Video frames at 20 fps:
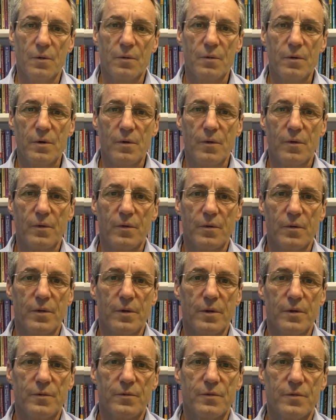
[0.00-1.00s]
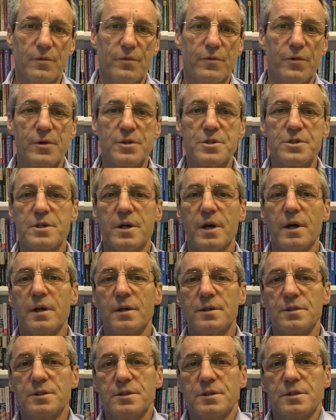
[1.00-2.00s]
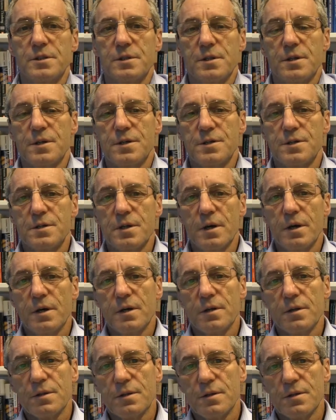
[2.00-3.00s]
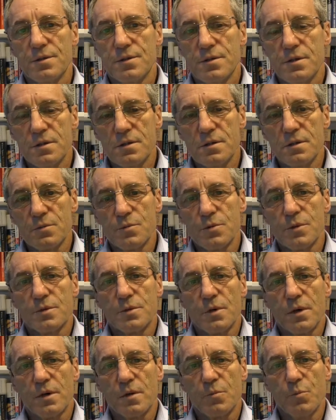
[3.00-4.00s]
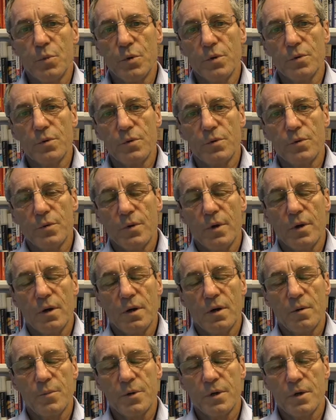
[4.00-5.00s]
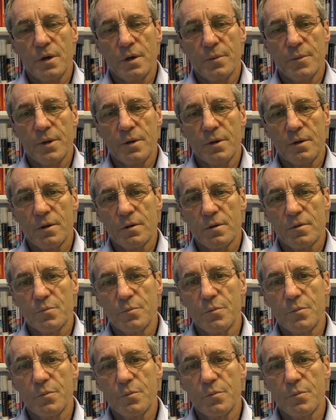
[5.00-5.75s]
Well, the first challenge is that the systems we're trying to build are becoming